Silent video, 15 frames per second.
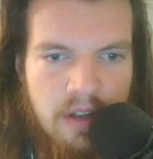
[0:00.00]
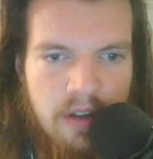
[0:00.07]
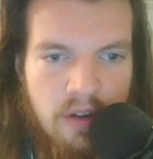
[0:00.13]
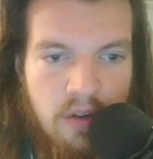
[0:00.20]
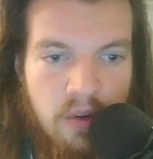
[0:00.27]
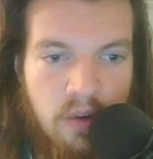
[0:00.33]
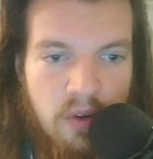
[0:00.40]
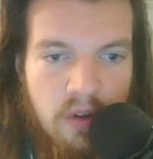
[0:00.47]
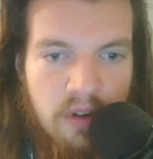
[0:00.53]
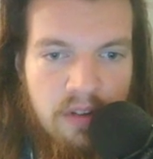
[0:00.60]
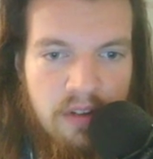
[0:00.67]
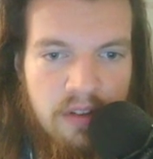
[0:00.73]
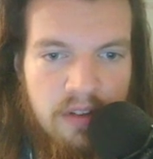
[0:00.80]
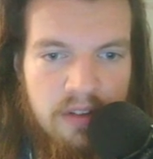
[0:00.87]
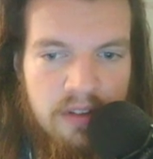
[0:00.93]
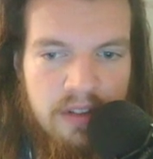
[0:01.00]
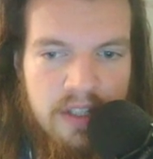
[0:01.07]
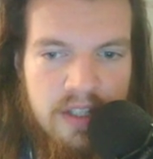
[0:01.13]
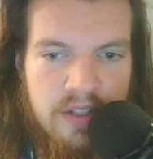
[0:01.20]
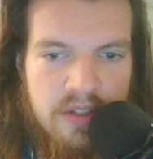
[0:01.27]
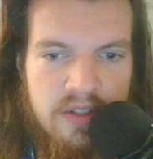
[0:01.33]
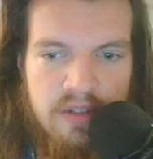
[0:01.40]
All
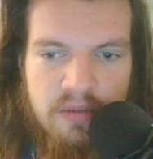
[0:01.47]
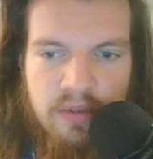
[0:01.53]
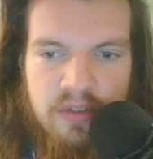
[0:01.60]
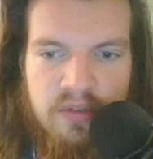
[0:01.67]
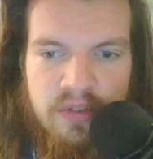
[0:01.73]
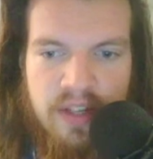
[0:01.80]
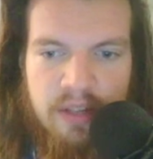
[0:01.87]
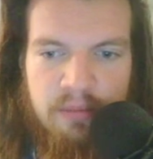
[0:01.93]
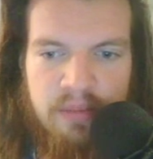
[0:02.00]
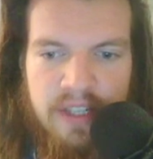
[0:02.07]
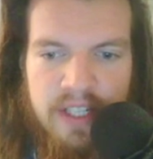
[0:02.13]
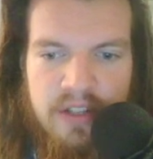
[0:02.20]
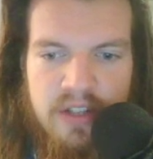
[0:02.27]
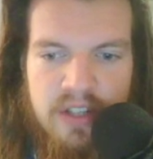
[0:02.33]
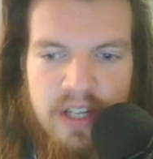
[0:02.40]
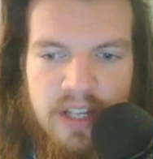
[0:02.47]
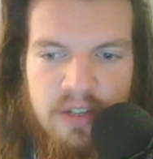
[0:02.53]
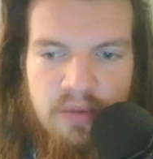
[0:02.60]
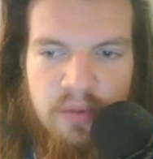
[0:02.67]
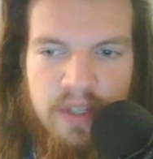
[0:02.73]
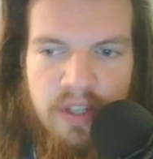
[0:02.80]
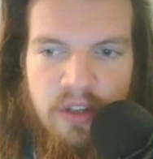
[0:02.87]
this was red bricks,
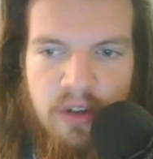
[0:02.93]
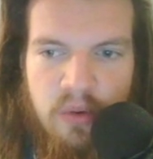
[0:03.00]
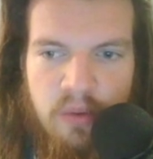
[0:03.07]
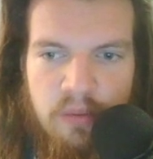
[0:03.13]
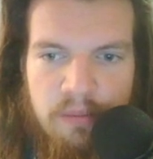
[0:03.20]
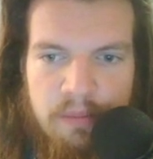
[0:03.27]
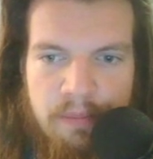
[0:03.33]
as we know.